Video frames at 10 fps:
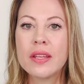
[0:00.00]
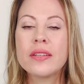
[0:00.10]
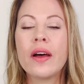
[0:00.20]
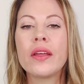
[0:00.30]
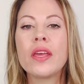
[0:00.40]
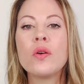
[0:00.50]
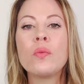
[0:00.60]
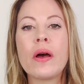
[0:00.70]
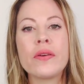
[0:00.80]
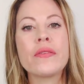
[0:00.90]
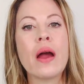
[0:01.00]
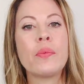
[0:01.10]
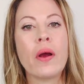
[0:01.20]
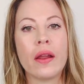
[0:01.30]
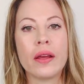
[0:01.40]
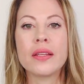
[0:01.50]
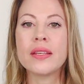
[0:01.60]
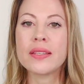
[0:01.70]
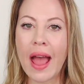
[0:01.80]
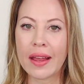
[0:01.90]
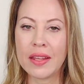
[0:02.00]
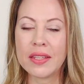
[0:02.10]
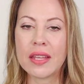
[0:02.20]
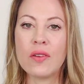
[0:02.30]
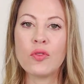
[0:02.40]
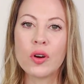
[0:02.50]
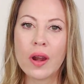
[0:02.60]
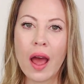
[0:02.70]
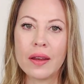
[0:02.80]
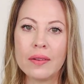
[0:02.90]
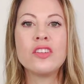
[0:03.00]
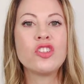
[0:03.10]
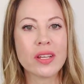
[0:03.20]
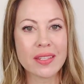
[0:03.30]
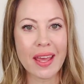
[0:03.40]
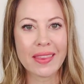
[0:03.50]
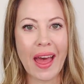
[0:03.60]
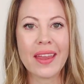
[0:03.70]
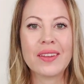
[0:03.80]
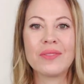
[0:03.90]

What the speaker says: telling you whether that product is acne safe or not, just like that.